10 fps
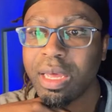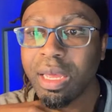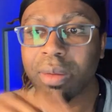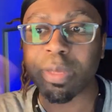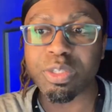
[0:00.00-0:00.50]

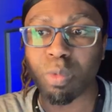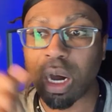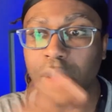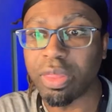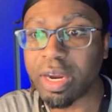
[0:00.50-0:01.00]
Because
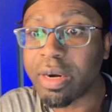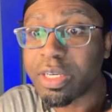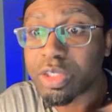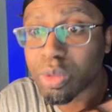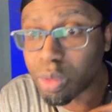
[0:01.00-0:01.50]
while they're
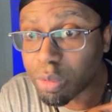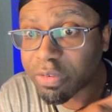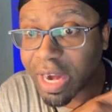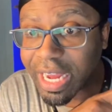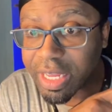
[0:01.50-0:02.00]
in school
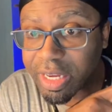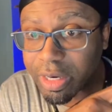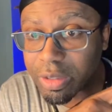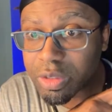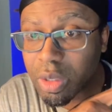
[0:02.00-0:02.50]
for 8
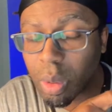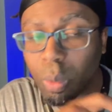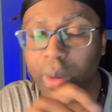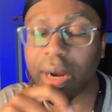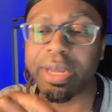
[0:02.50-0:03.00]
years,
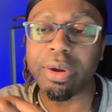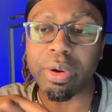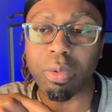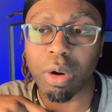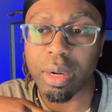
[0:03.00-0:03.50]
we're out here
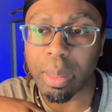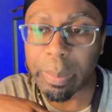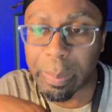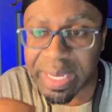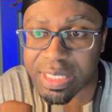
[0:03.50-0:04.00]
growing a
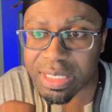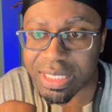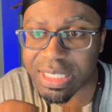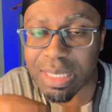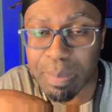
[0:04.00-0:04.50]

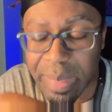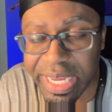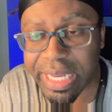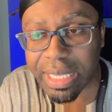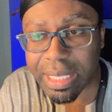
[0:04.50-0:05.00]
business
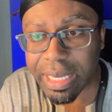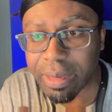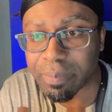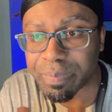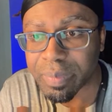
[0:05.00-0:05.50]
immediately.
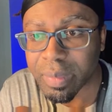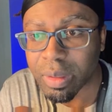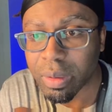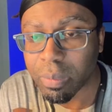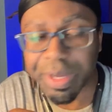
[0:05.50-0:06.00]

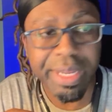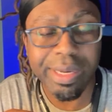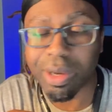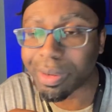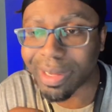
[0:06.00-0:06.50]
We
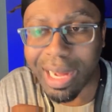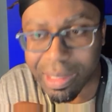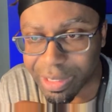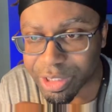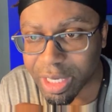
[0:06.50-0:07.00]
didn't go to
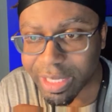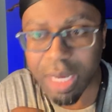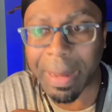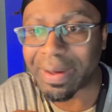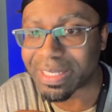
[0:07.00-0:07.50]
college and
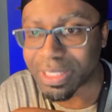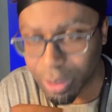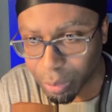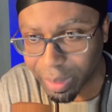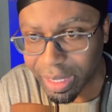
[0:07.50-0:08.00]
come out as a
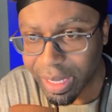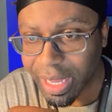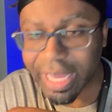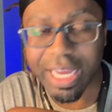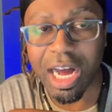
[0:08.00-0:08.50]
notary
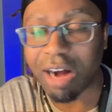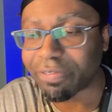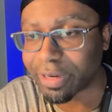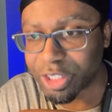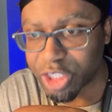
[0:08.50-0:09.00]
and get
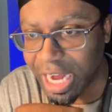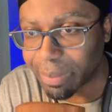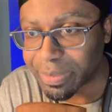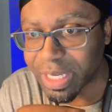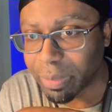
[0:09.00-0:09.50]
offered a
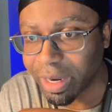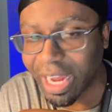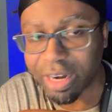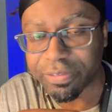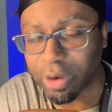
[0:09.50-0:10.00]
job somewhere
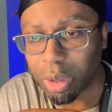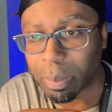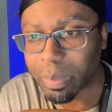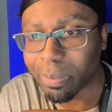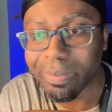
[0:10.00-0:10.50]
at a
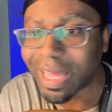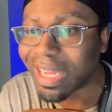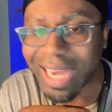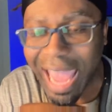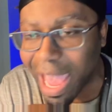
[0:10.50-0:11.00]
firm. That
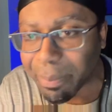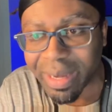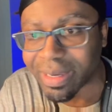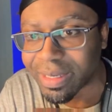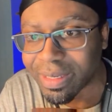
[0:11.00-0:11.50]
didn't
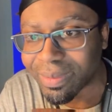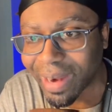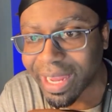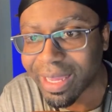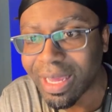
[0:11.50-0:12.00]
happen,
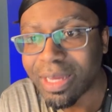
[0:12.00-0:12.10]
right?